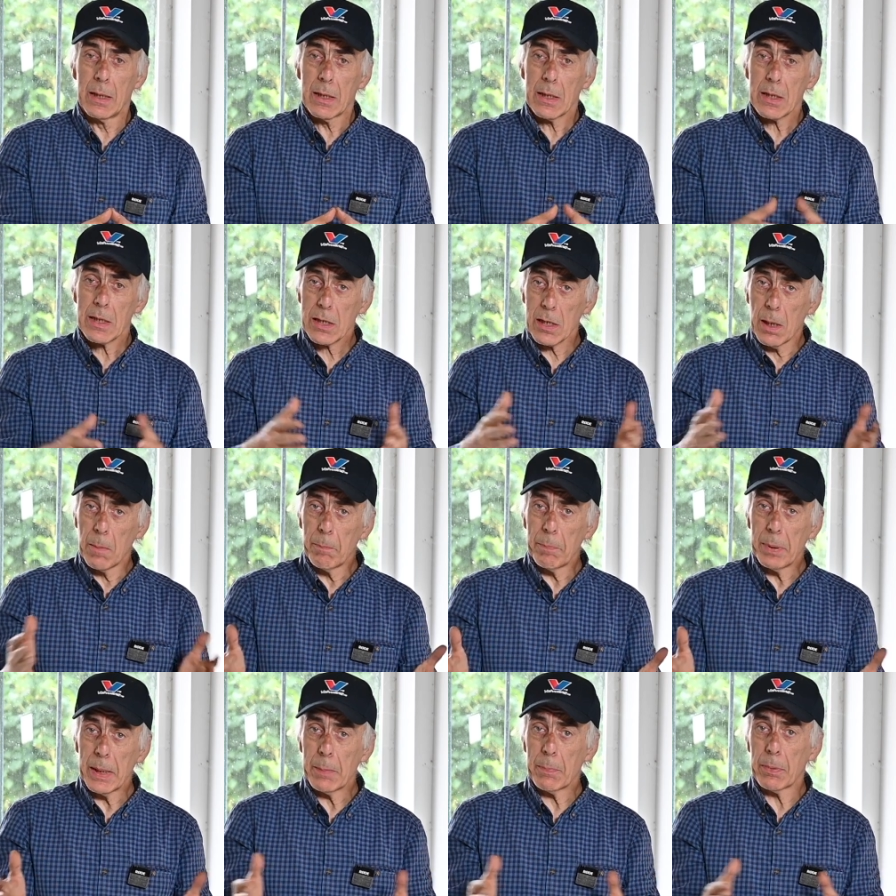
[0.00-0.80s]
Some
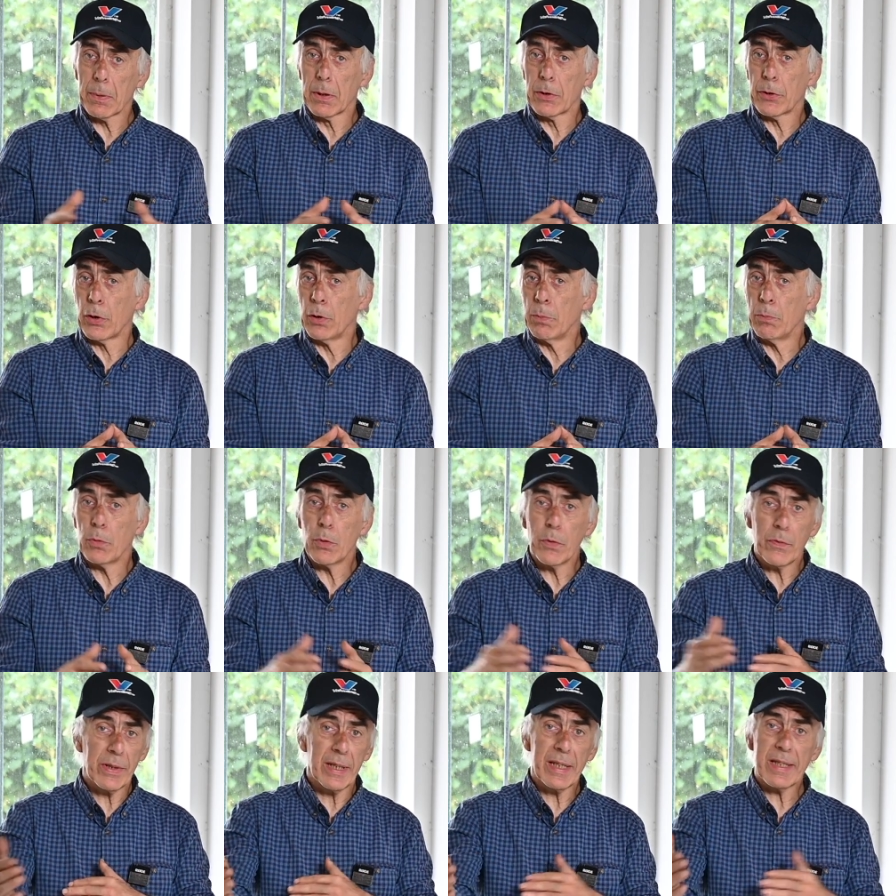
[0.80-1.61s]
people don't
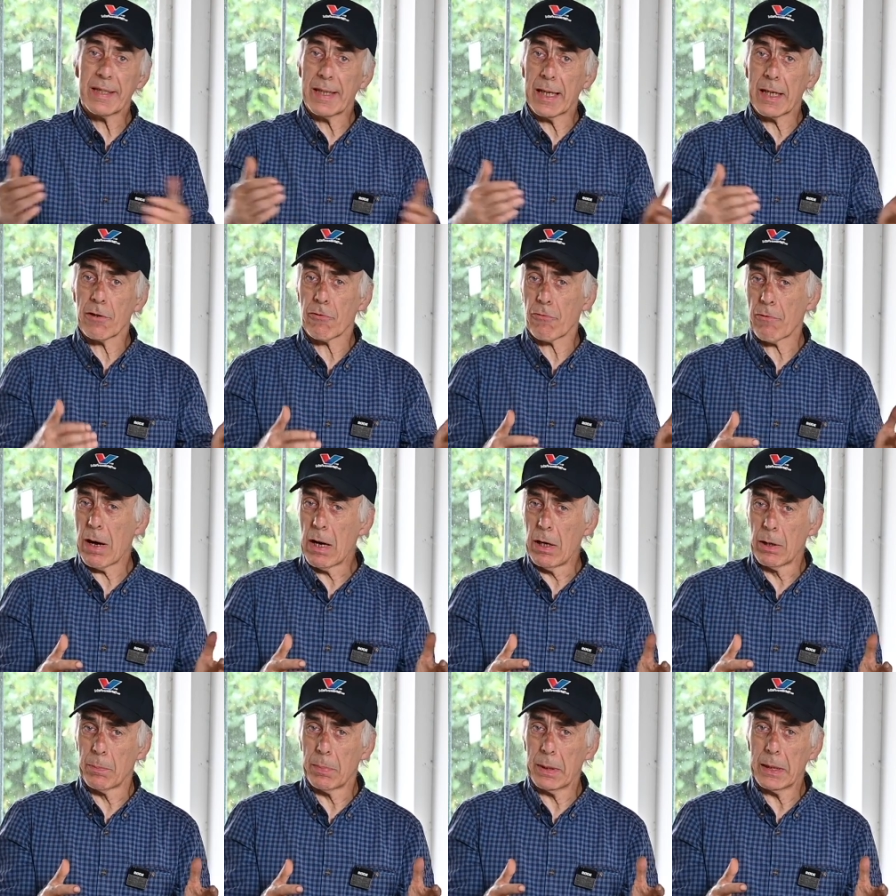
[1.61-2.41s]
move these things
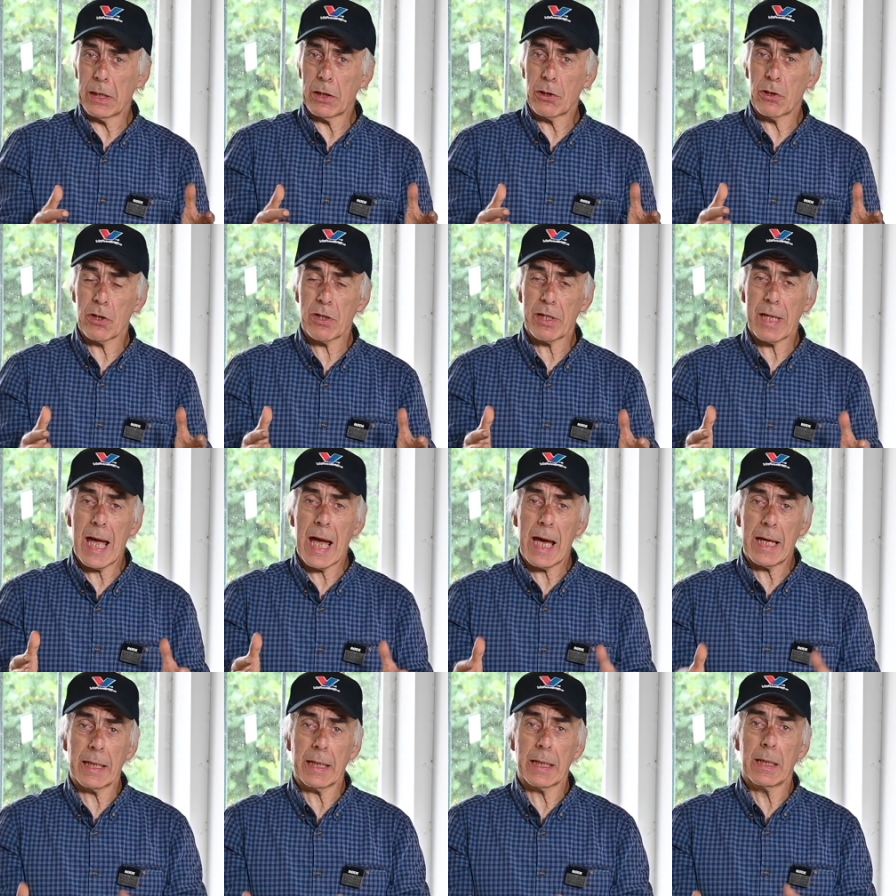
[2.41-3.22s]
around, but they're just
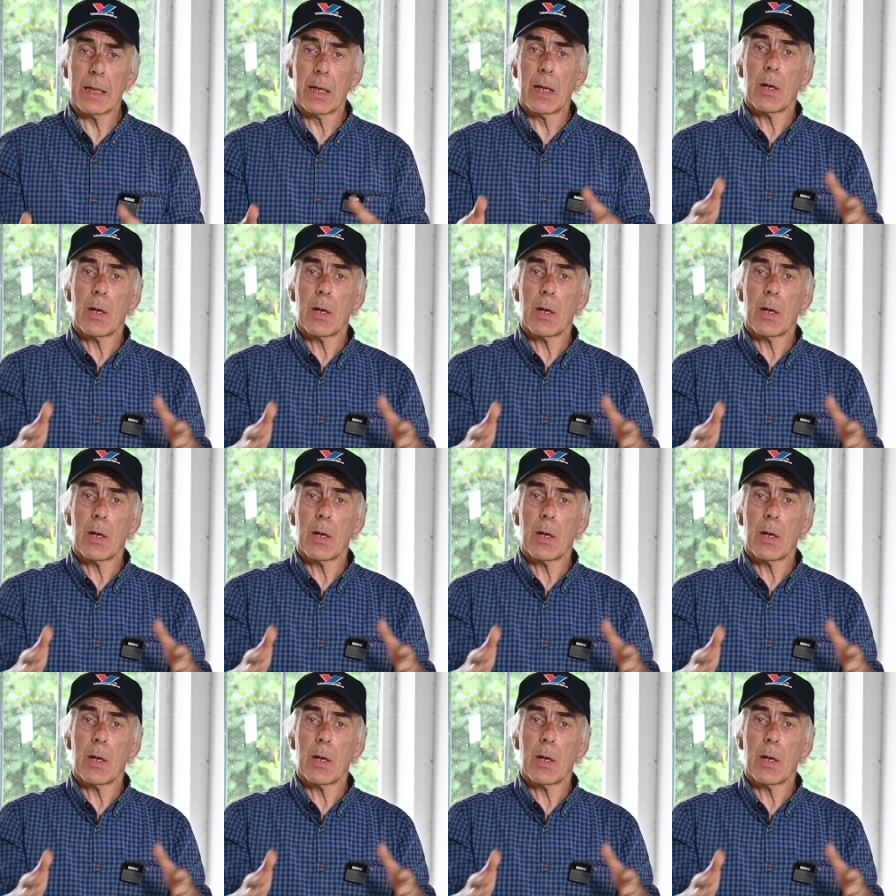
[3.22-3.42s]
adding